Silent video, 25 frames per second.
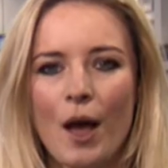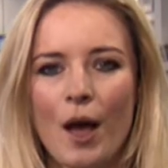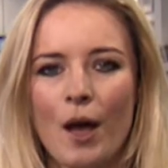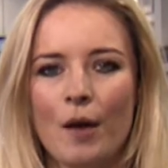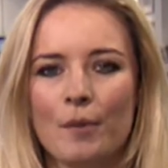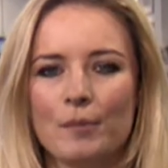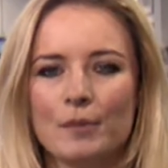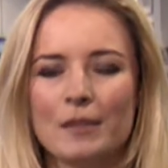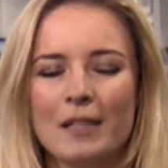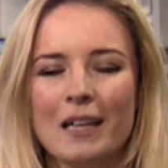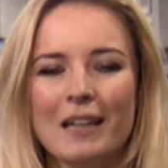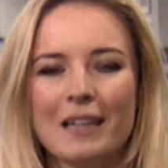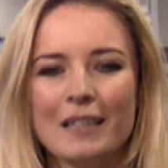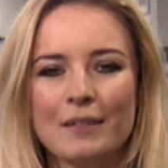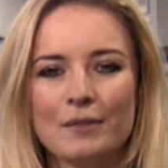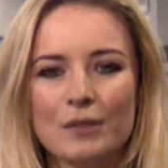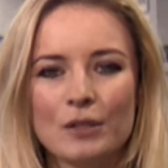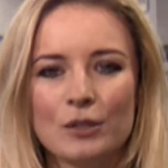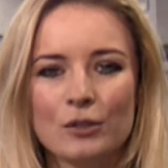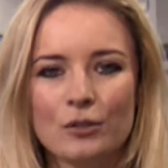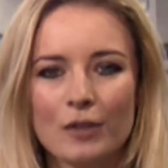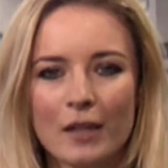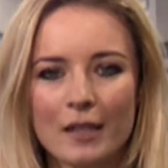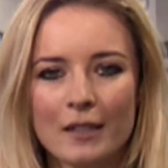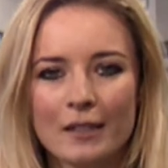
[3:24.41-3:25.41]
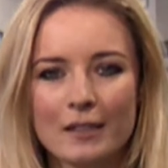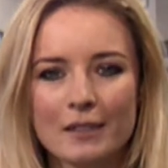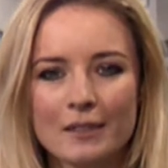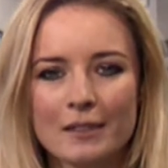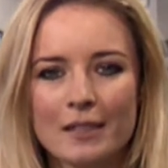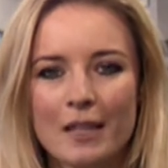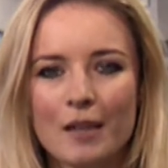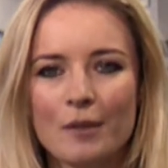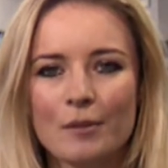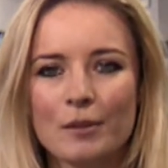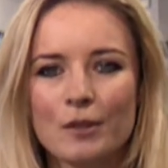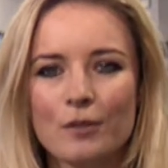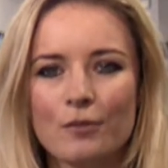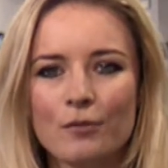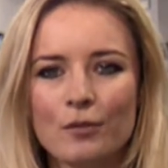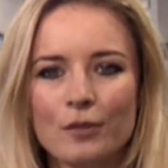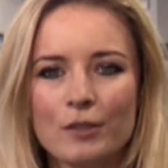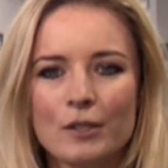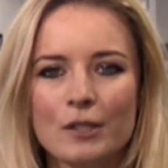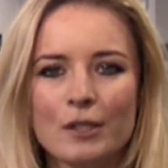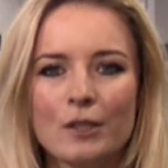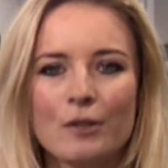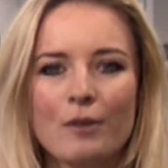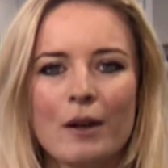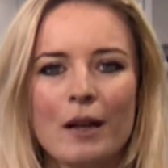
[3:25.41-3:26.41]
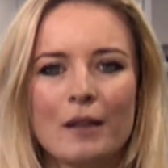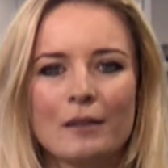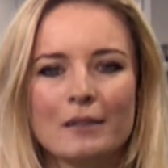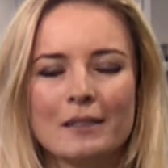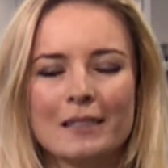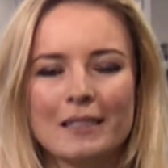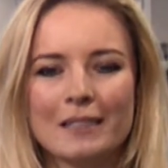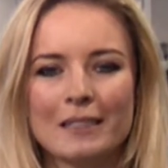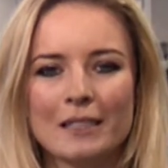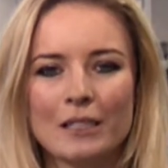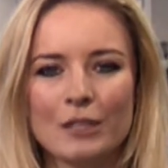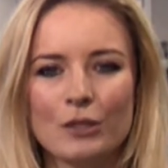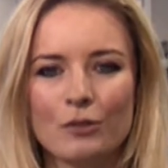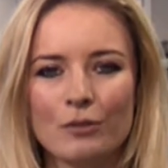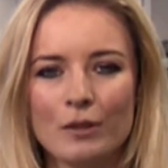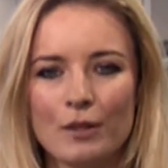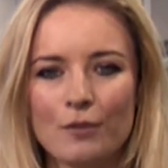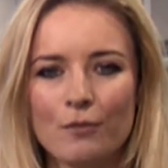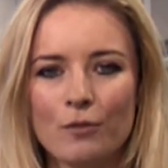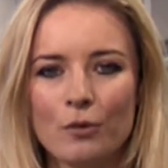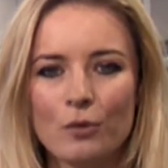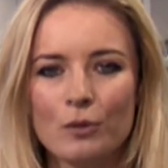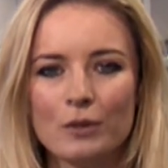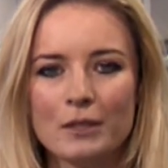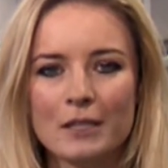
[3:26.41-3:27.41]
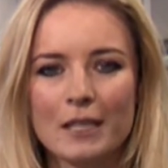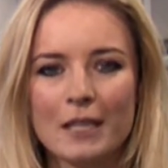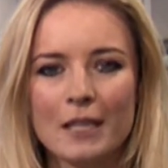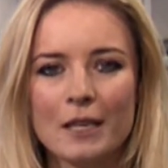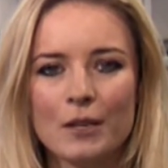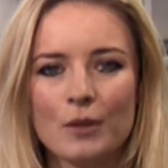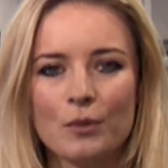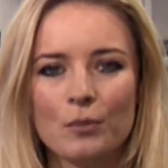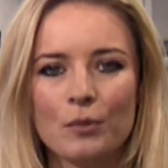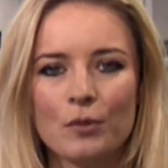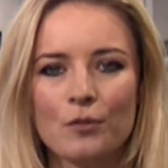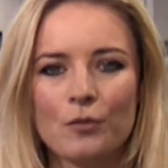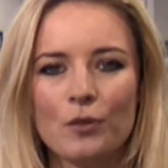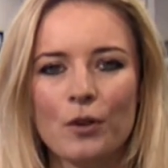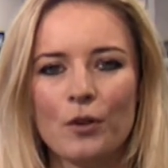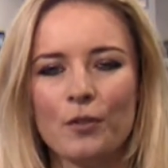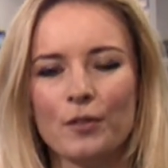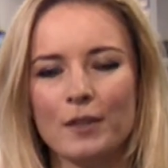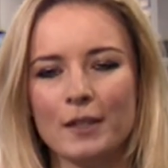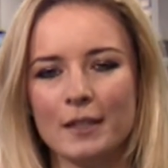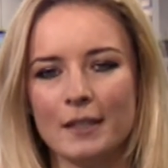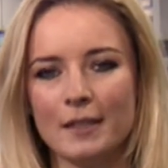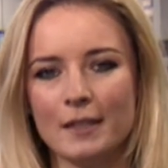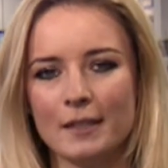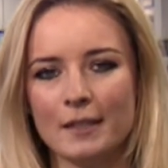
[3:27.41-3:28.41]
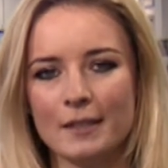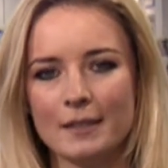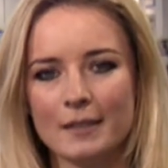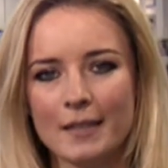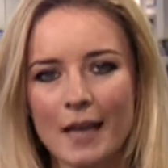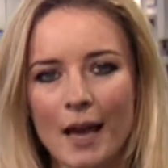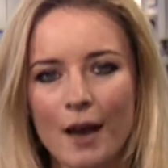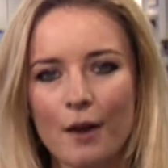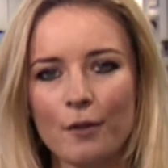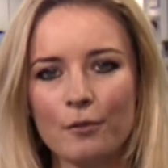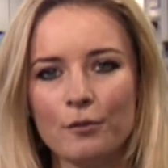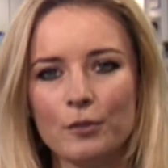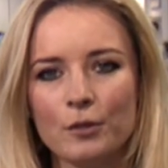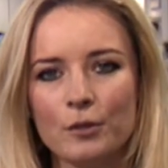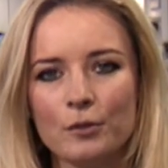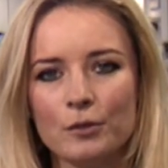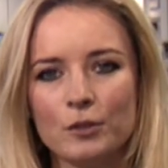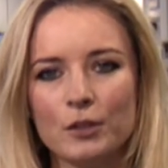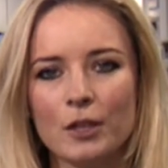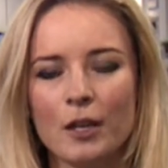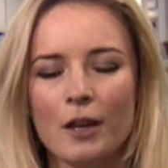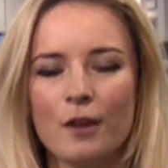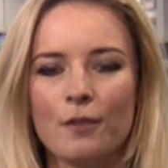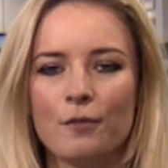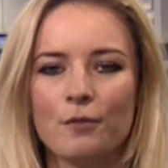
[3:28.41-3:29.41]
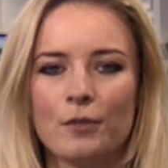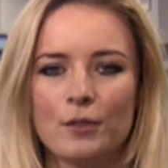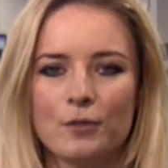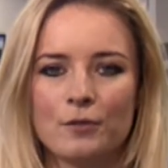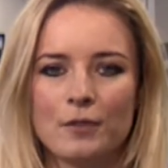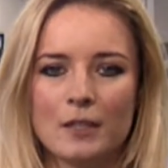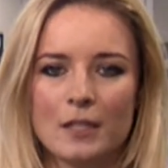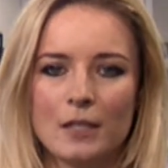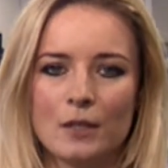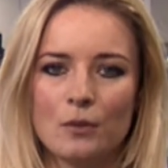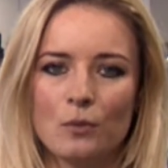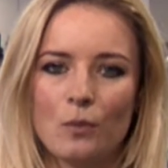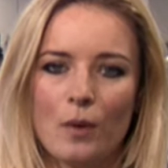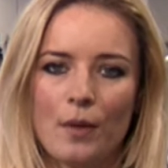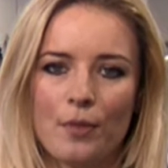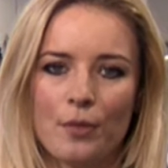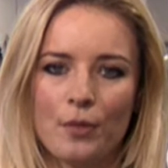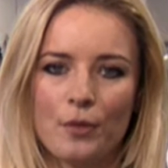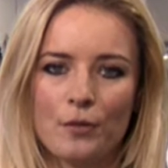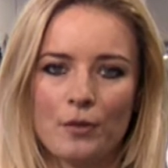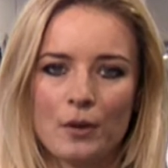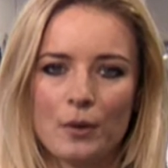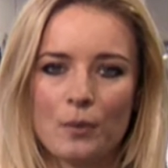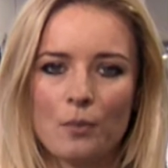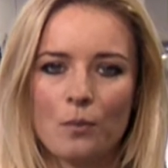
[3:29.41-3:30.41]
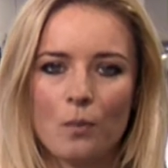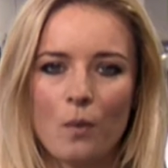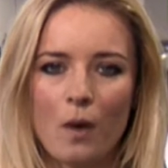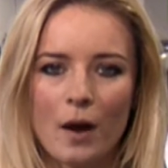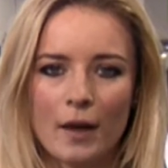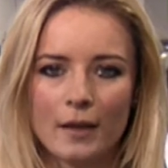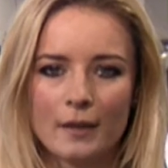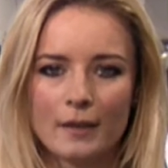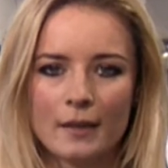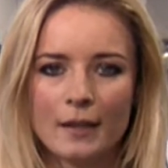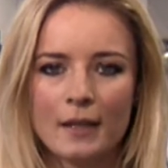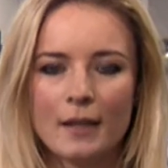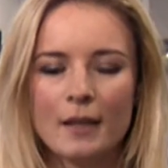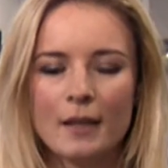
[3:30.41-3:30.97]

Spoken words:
So that leaves us trading today with the FTSE around 63.14. We've got the Dow future at 15.131.